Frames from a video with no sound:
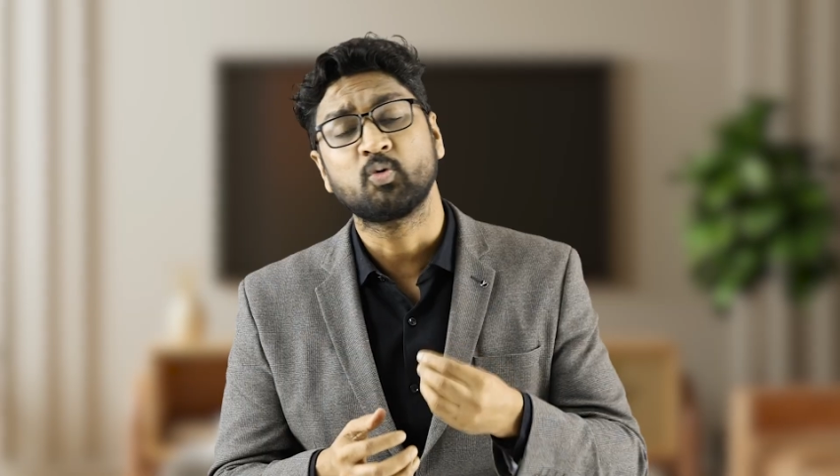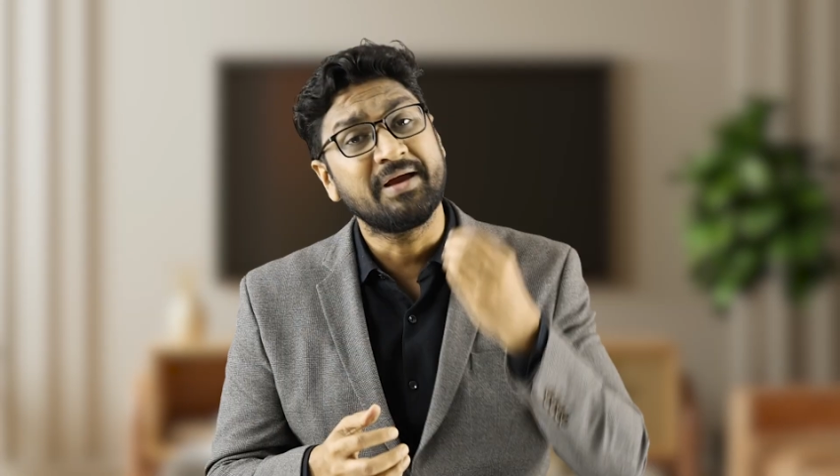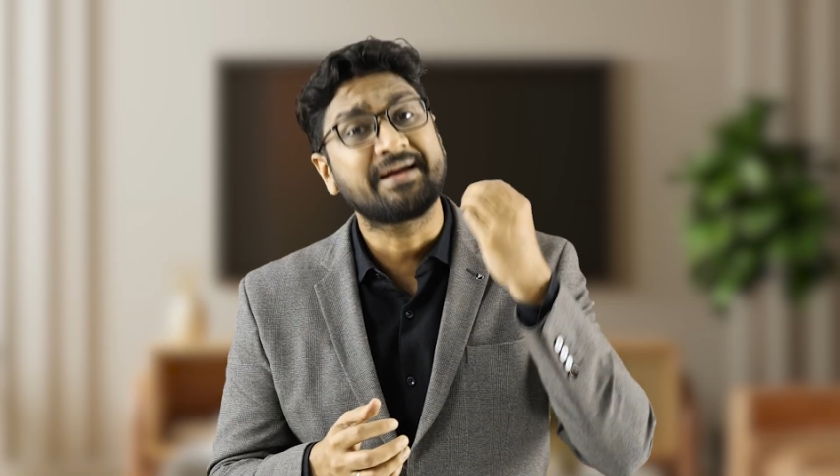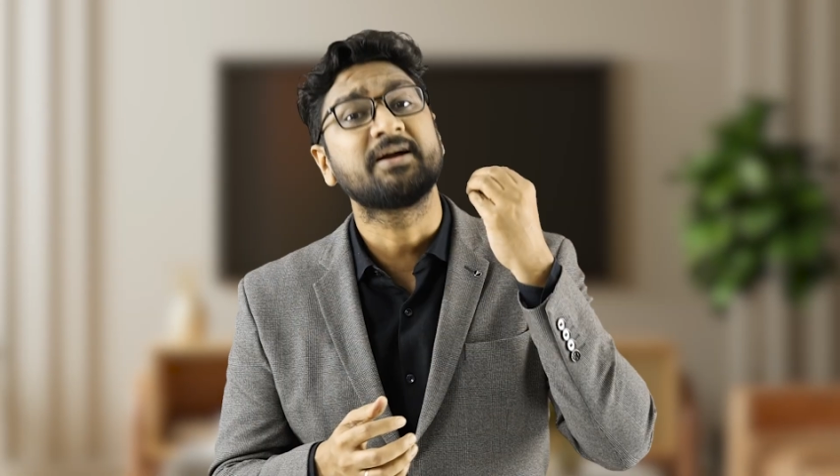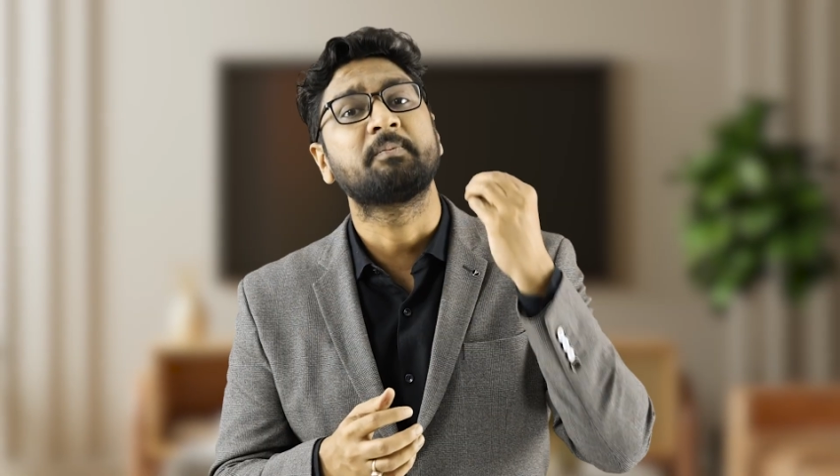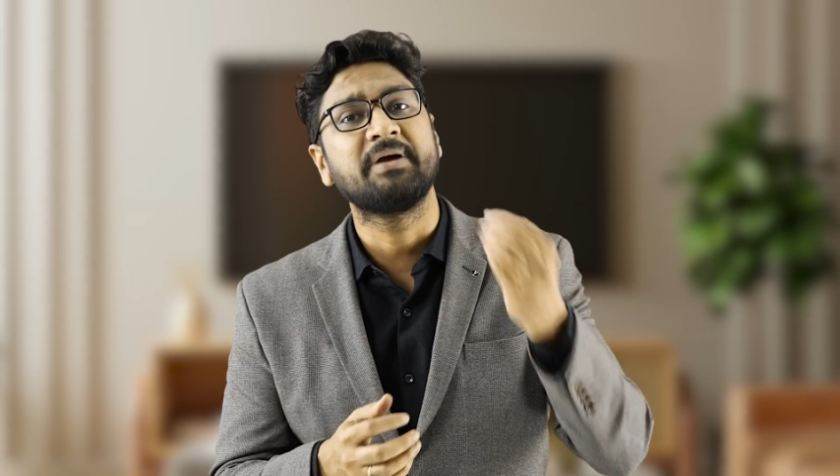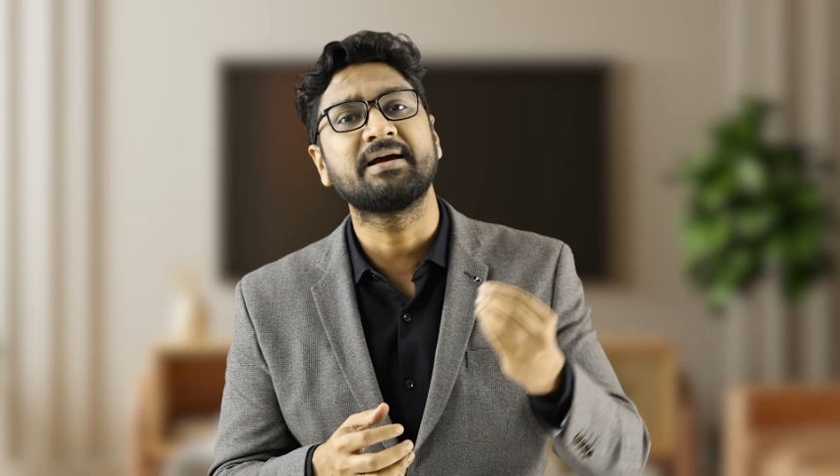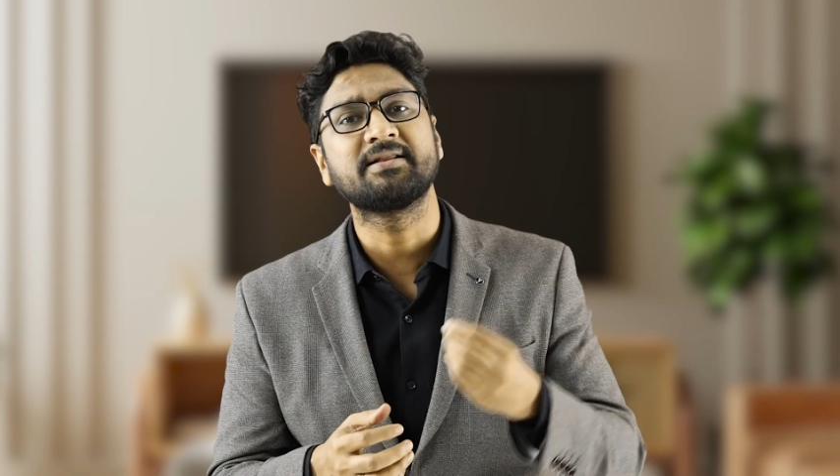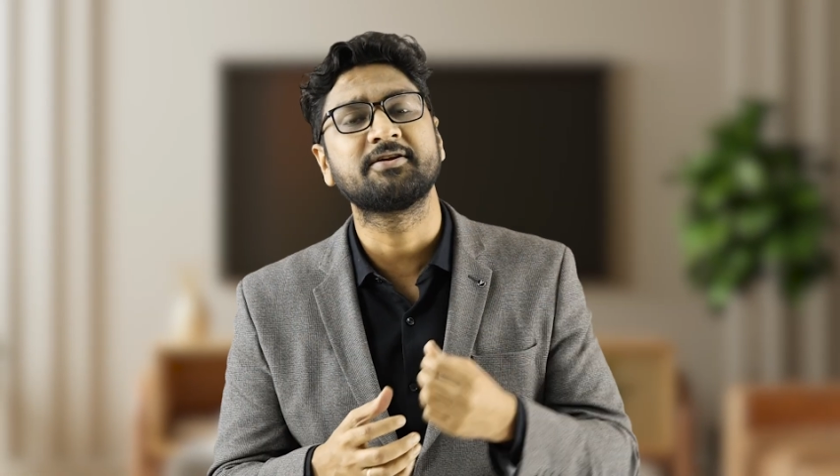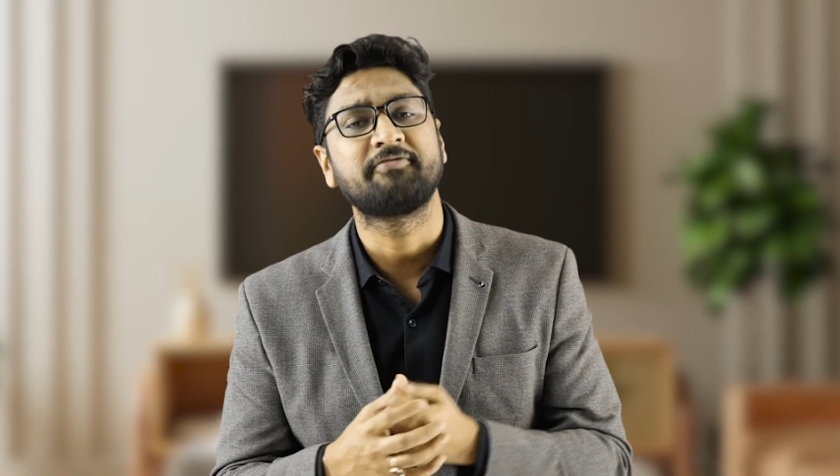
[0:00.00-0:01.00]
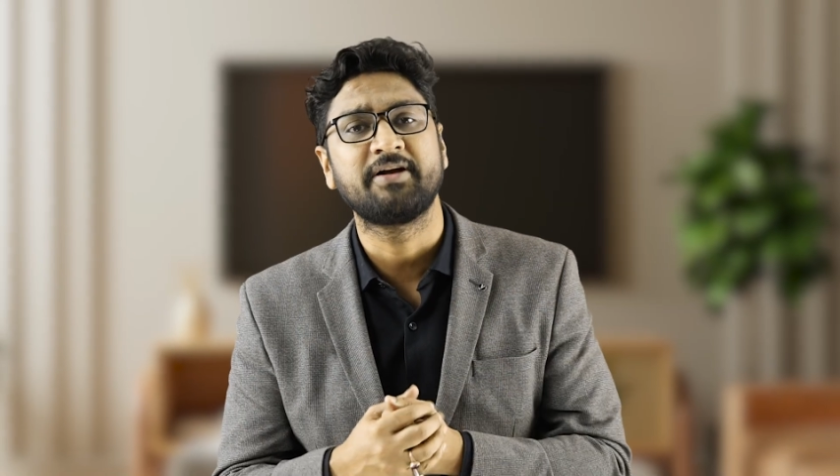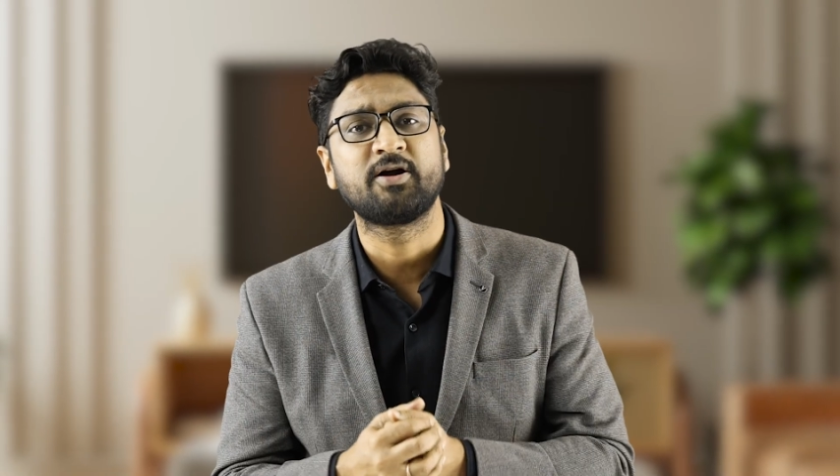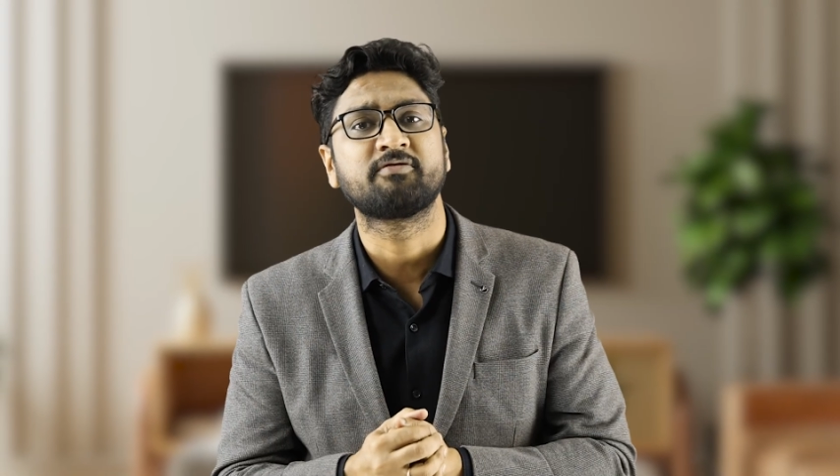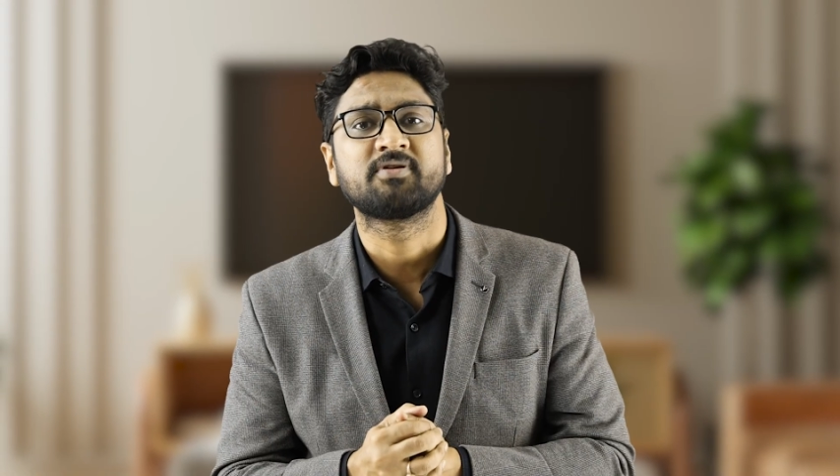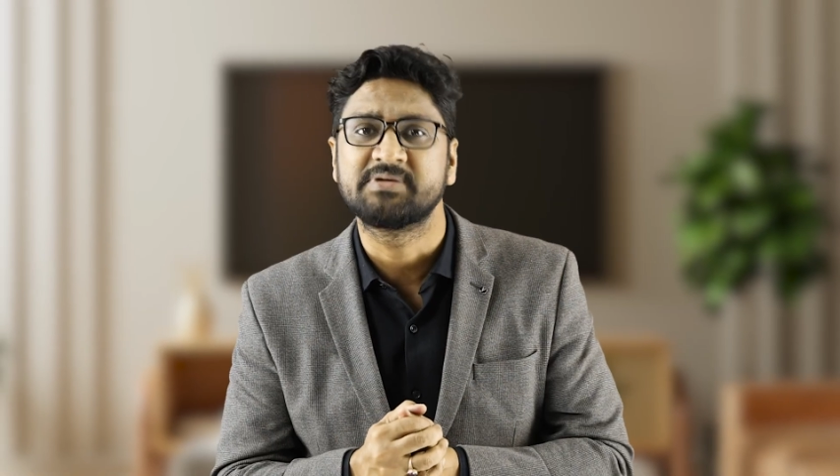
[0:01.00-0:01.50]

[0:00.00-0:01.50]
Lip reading: to make it big in the field of